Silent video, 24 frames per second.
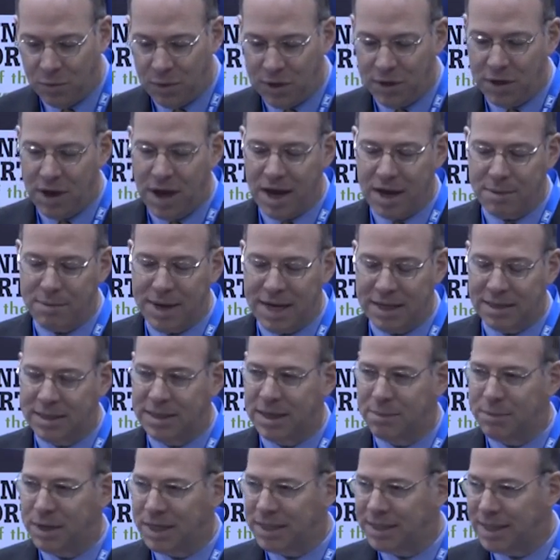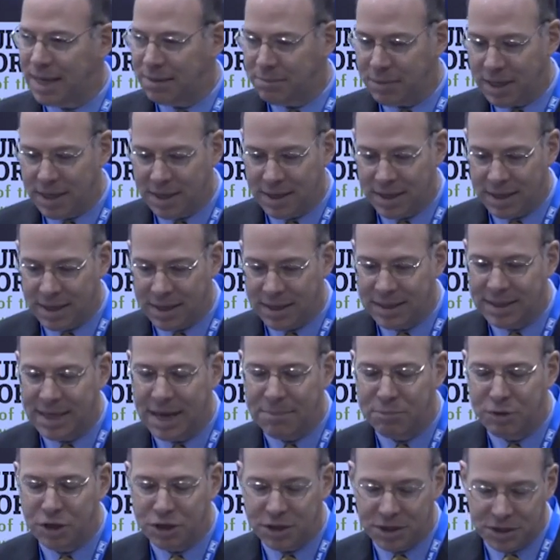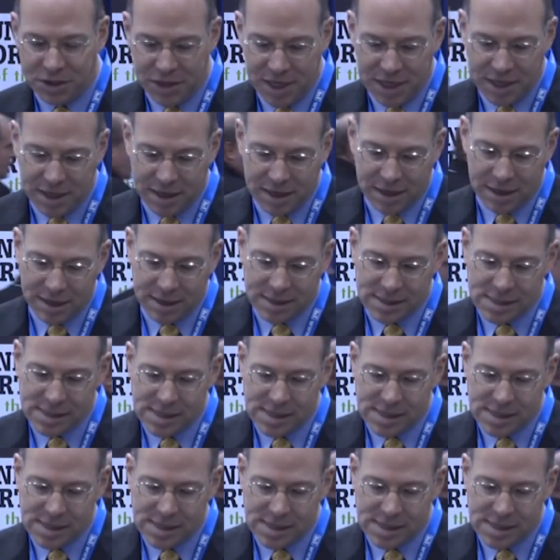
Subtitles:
talk about some exceptions here,